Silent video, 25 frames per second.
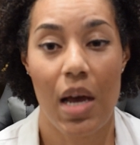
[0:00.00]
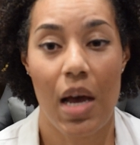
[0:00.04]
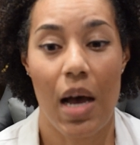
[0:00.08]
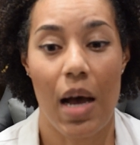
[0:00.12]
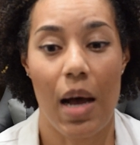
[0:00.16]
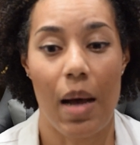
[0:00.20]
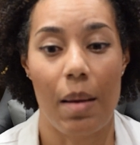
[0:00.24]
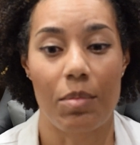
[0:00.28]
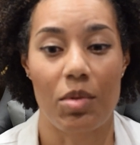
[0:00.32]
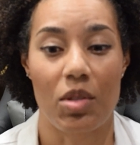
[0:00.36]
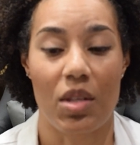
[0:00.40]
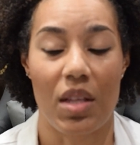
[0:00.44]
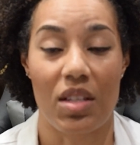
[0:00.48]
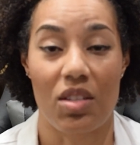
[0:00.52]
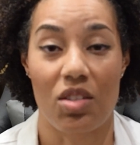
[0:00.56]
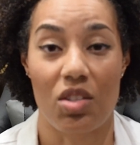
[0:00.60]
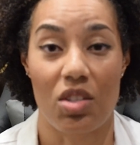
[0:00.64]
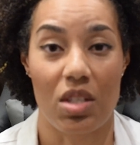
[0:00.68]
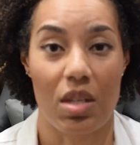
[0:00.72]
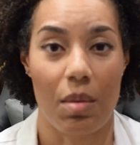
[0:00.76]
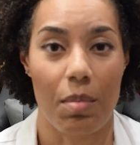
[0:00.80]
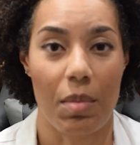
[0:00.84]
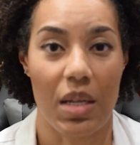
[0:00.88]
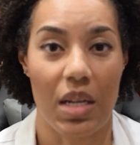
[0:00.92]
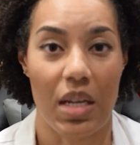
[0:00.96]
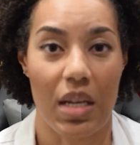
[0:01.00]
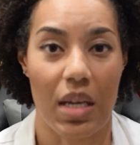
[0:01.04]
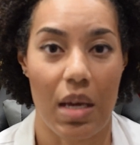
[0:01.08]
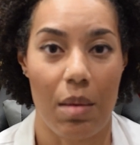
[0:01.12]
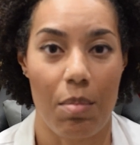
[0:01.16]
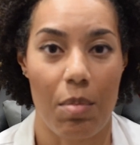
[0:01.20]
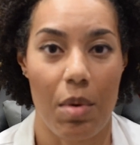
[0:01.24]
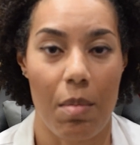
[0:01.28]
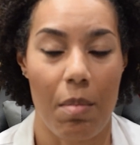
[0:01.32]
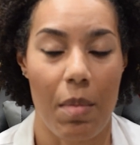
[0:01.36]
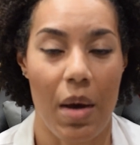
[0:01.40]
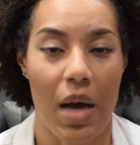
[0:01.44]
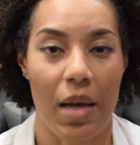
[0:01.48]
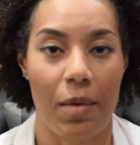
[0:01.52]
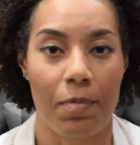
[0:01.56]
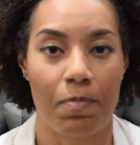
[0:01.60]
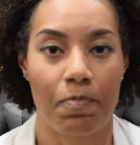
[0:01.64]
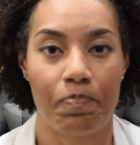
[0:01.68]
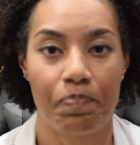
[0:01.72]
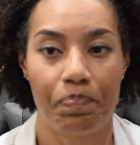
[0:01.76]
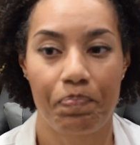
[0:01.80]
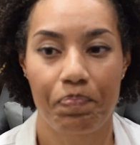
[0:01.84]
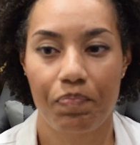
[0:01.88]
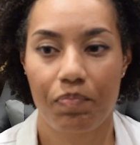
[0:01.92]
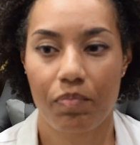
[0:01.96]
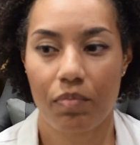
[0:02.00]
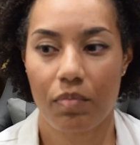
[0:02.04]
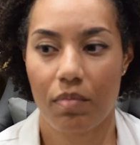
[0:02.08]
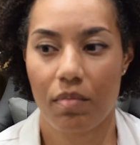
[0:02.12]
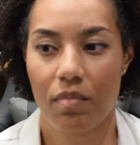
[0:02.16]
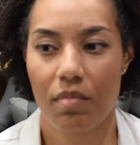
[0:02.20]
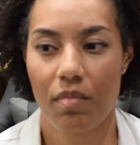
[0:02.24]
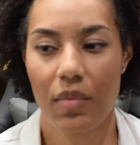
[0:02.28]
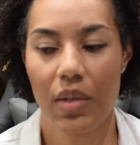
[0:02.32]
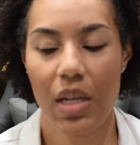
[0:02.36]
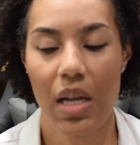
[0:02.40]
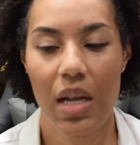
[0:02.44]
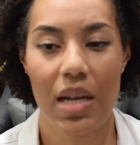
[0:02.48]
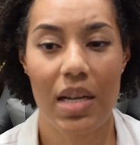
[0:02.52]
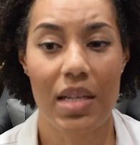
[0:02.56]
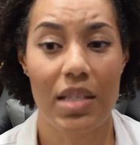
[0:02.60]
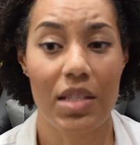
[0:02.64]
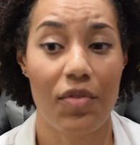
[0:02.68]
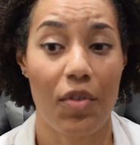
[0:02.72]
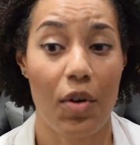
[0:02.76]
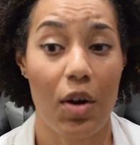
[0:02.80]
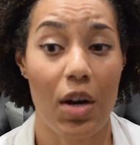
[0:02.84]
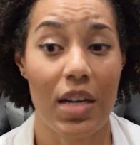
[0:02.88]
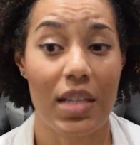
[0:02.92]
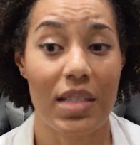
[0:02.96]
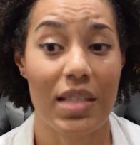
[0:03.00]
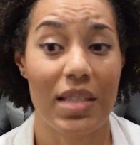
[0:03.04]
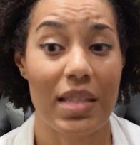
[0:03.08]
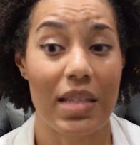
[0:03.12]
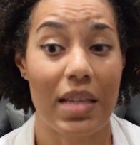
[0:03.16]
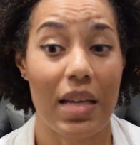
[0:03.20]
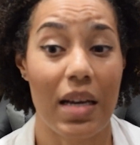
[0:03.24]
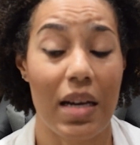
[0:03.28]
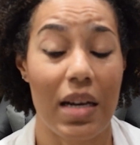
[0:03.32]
So that's just something to keep in mind. As far as